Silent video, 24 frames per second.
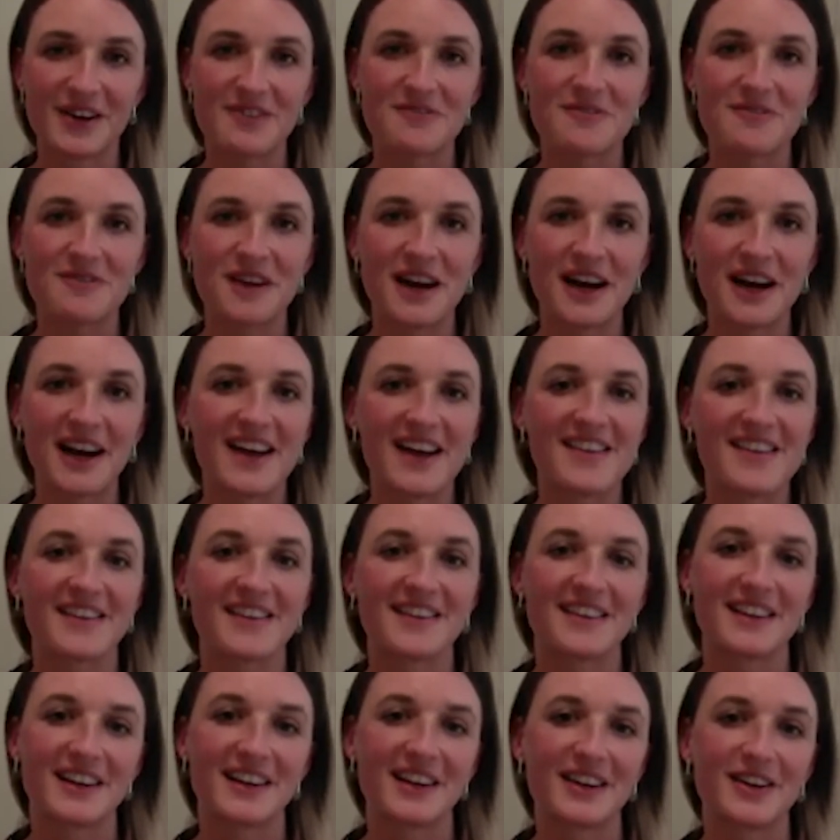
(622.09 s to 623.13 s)
realize
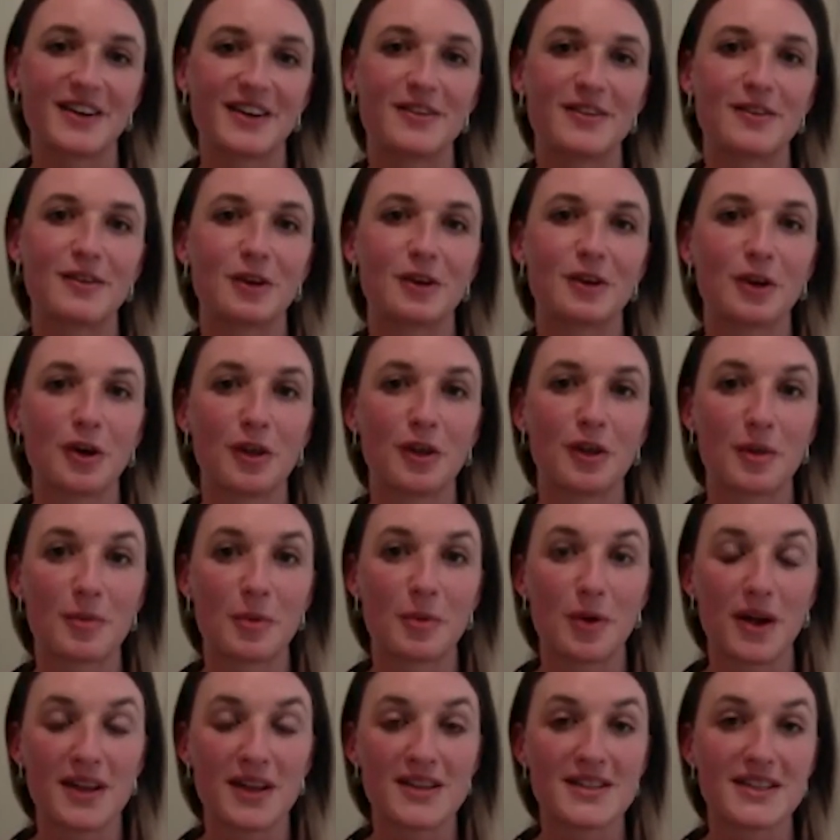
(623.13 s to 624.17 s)
until I got to know them
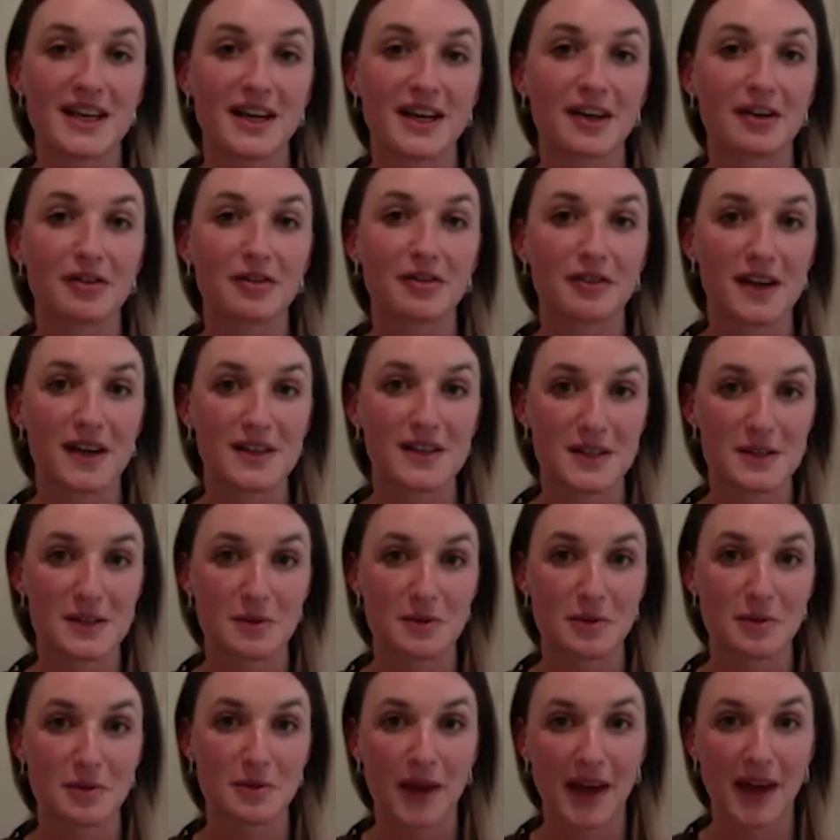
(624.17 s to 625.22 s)
what sacrifices were
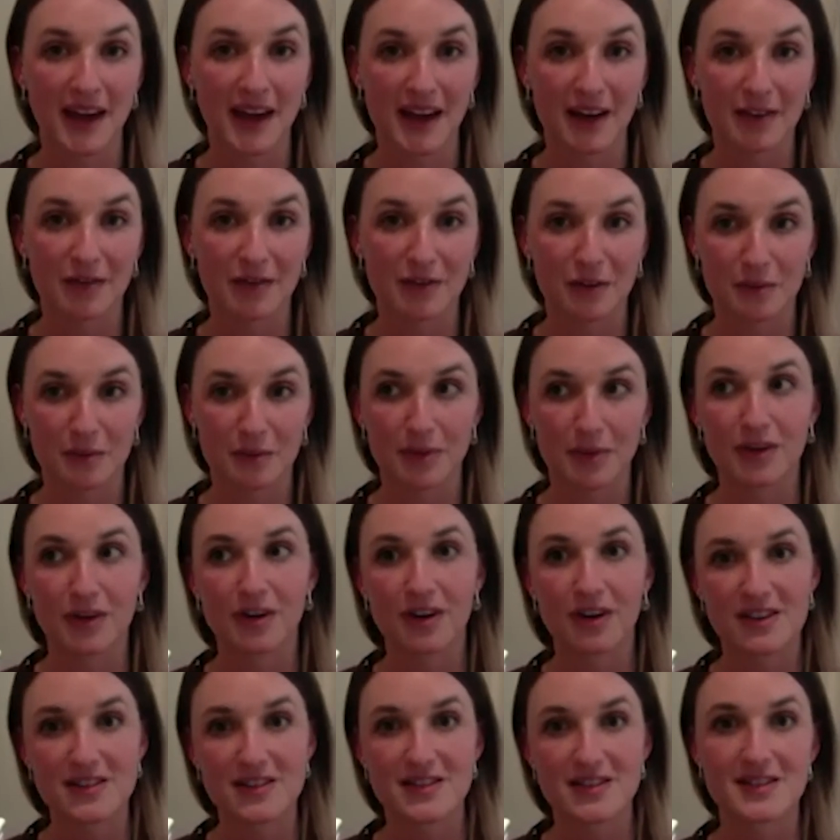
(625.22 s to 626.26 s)
made from
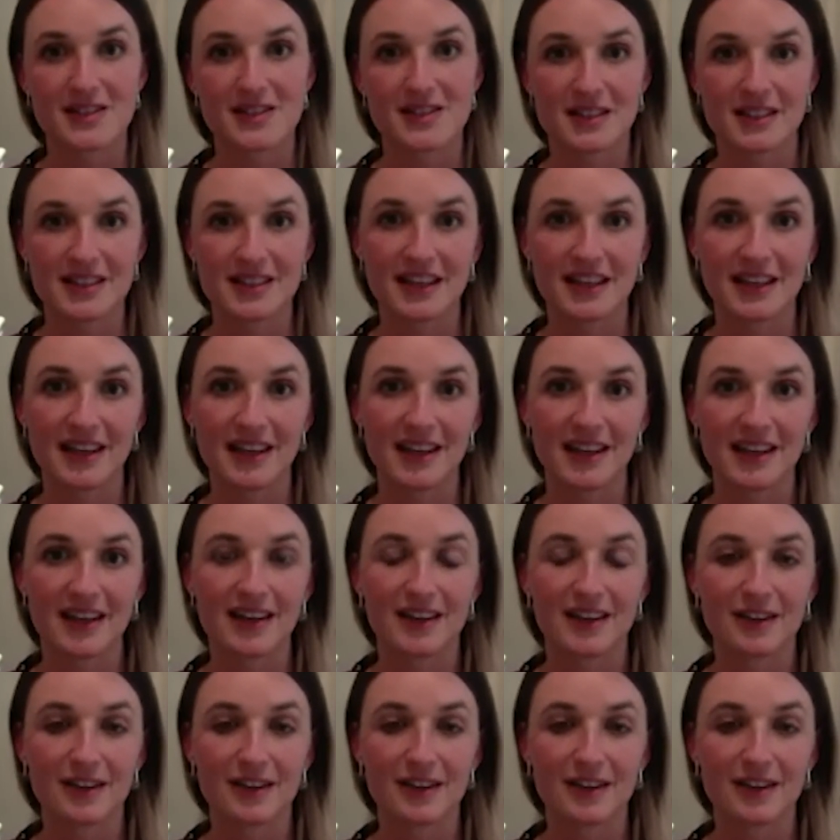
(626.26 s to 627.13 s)
across the city